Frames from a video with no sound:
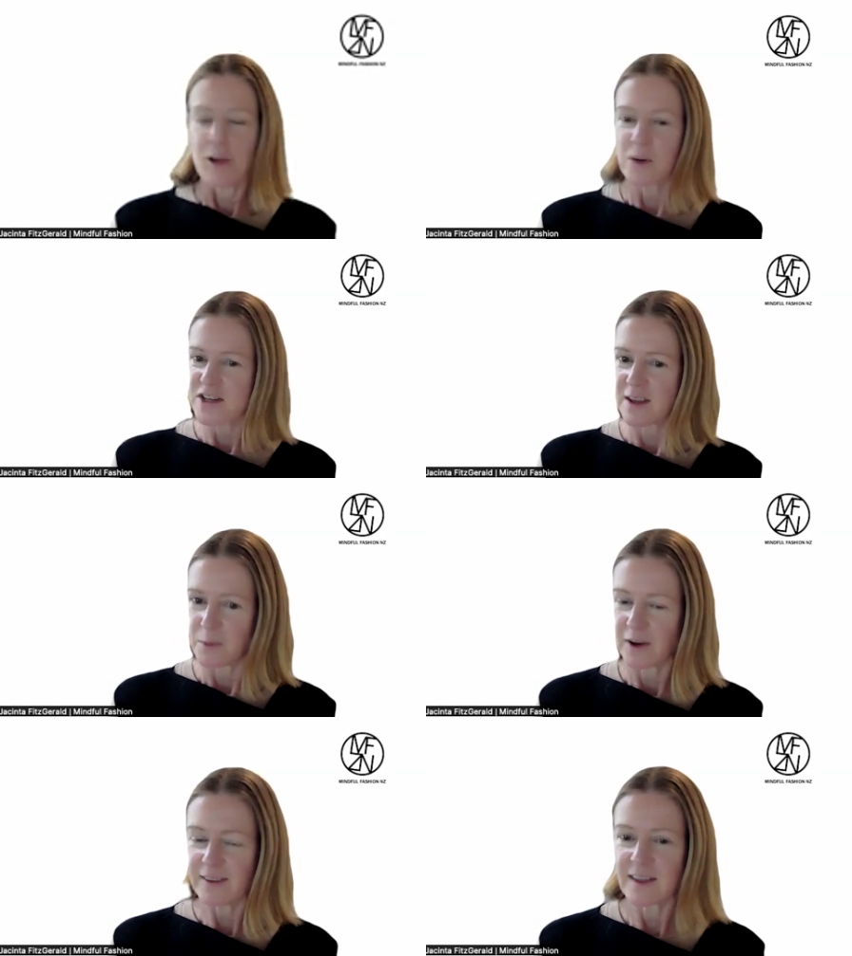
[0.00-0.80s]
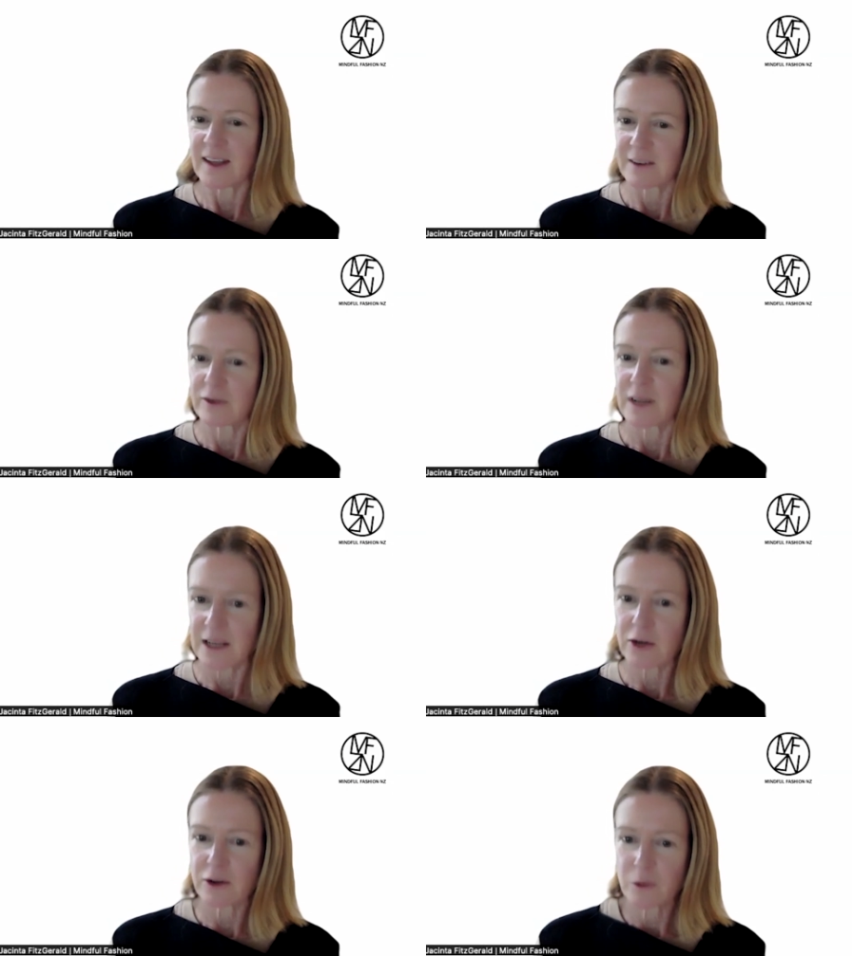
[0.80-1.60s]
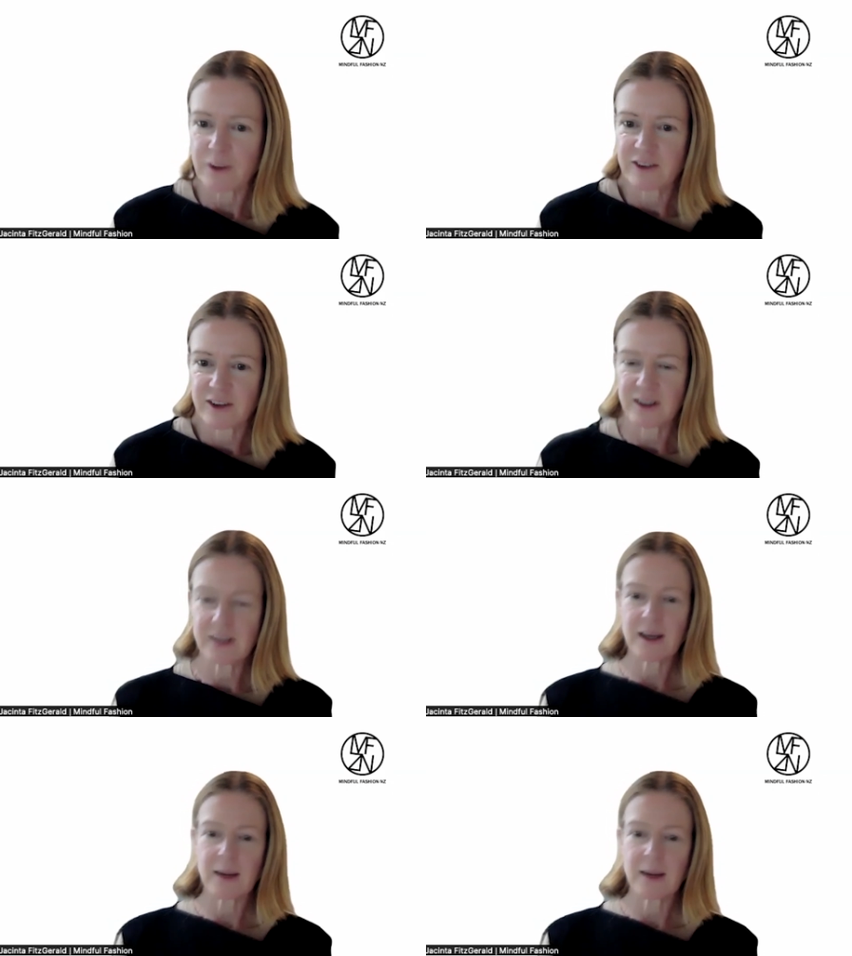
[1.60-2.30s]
wish there was. That's a really good question.